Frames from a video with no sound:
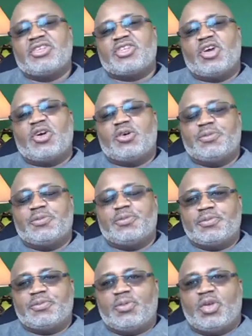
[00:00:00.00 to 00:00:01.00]
So
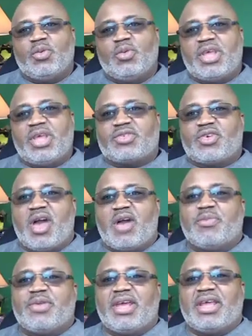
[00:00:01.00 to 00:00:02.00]
when it, so I would
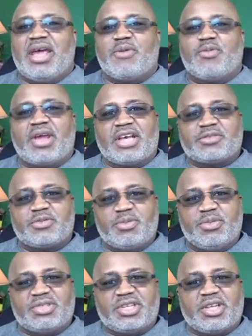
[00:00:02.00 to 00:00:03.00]
play a lot more gospel
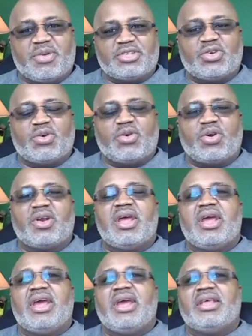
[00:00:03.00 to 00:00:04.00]
music in my
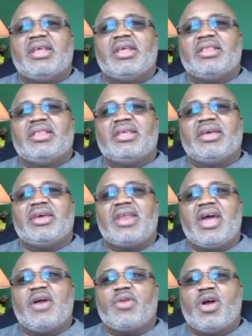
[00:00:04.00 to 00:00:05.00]
store, and then I
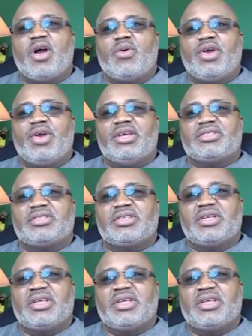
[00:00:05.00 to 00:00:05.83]
would always